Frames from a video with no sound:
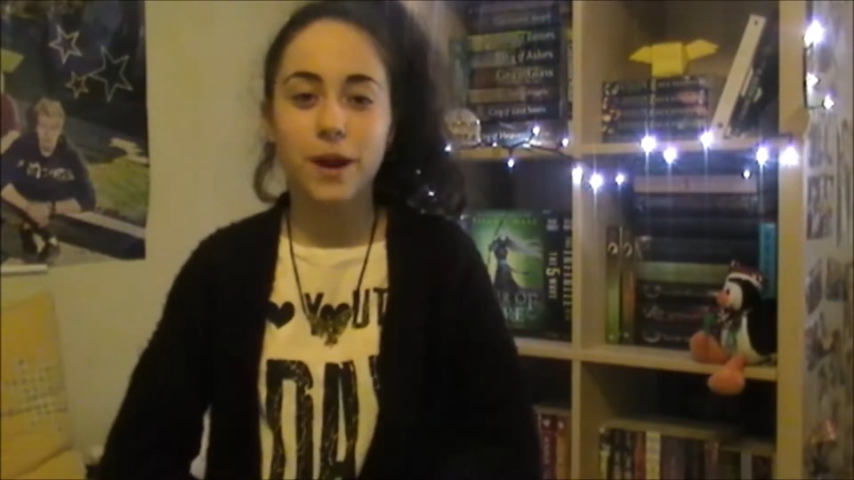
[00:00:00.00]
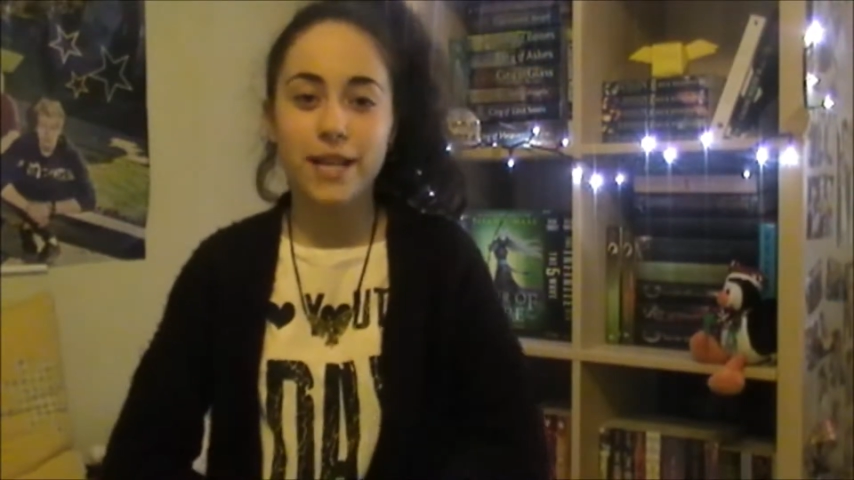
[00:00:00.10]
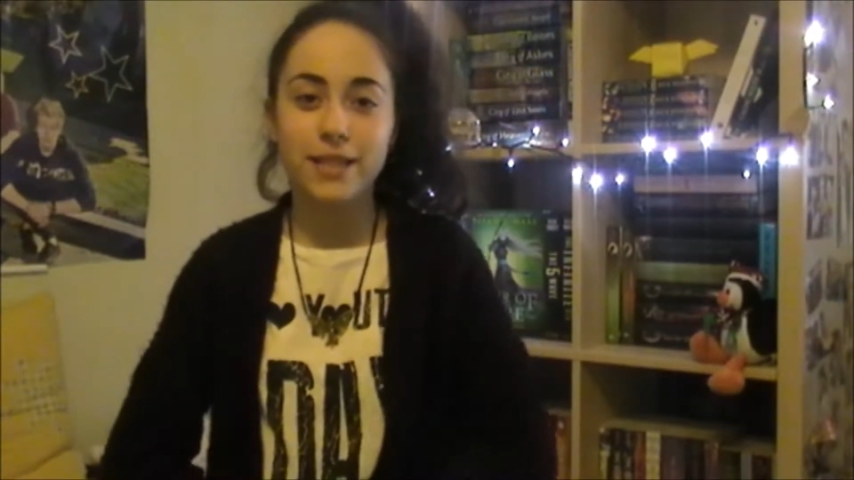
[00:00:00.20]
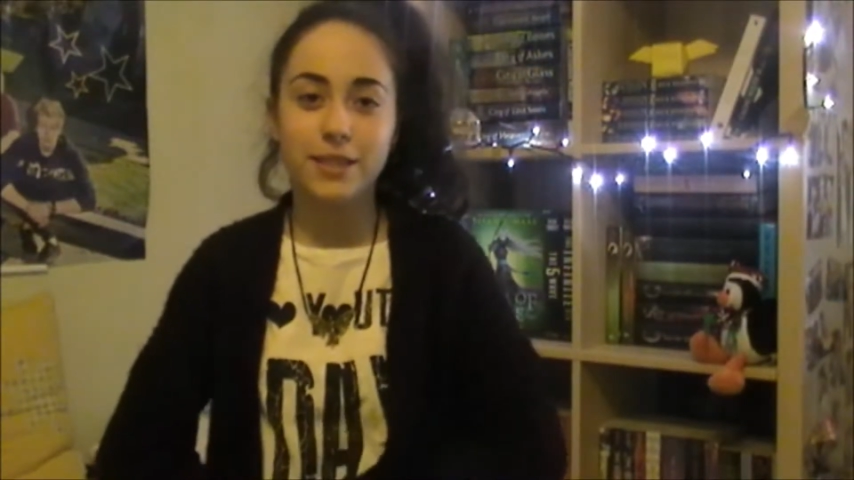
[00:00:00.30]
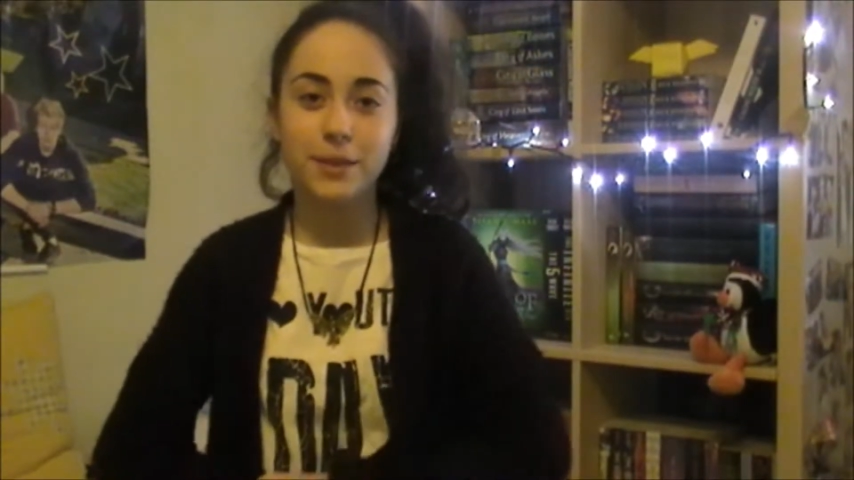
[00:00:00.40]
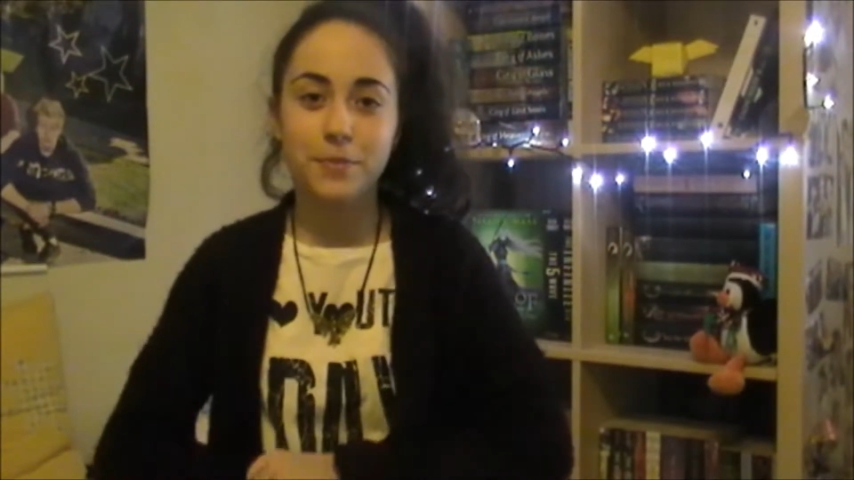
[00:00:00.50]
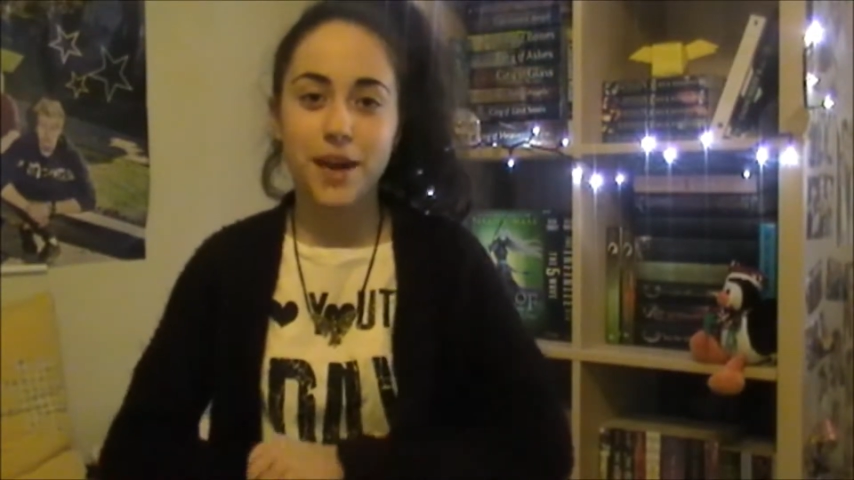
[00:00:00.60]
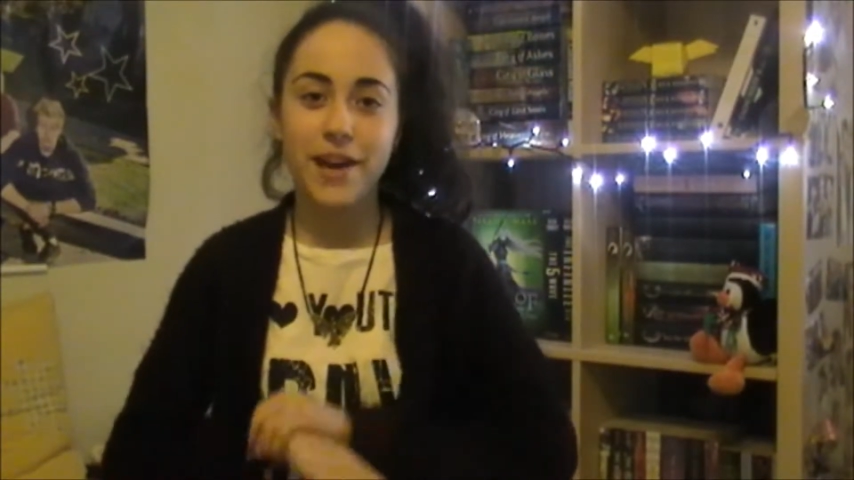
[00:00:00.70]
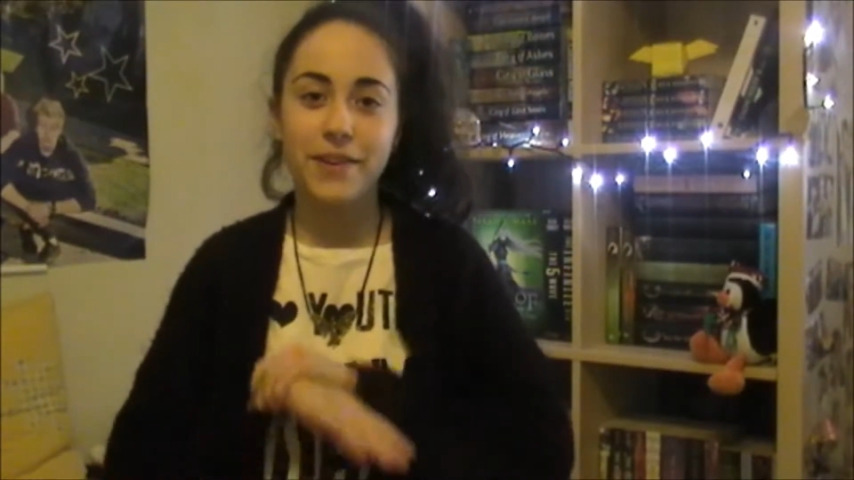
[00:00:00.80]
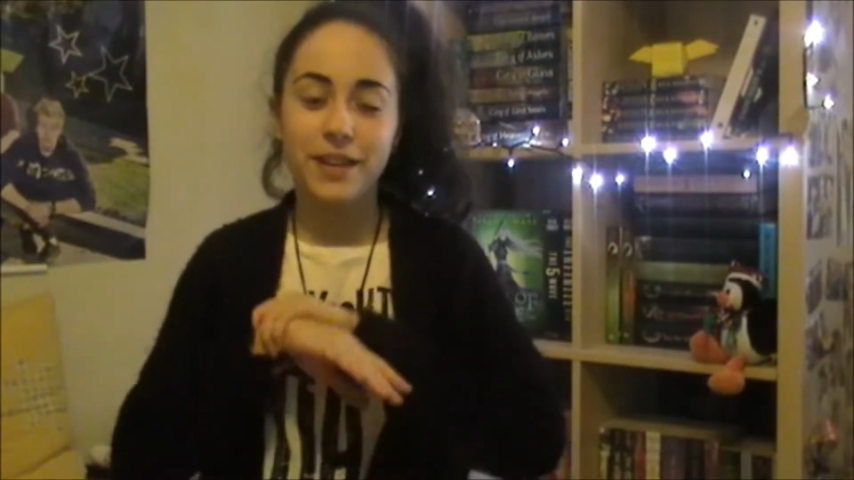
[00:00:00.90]
US,
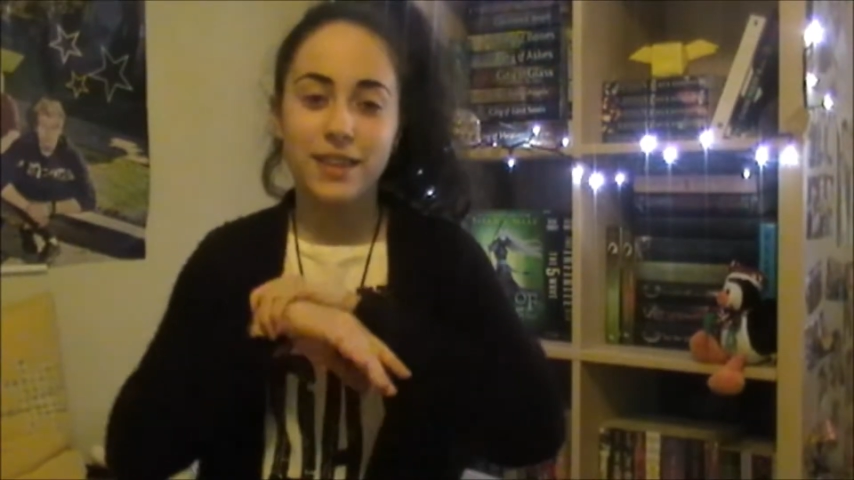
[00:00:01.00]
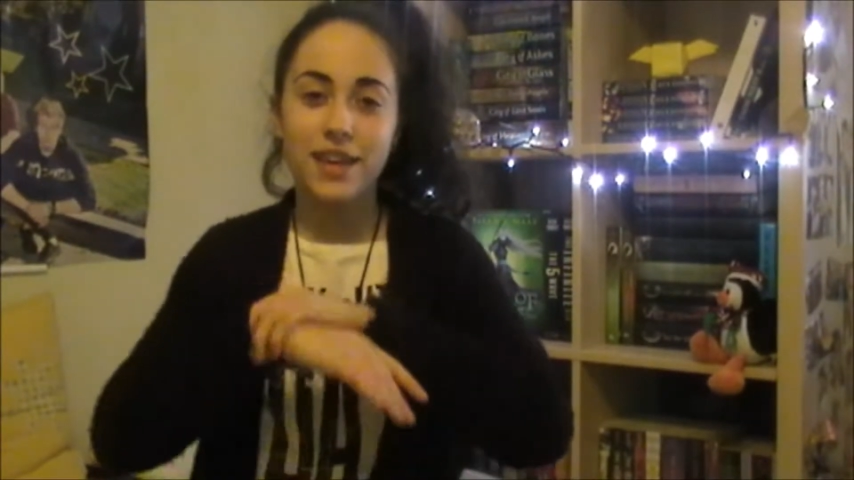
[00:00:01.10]
Mary.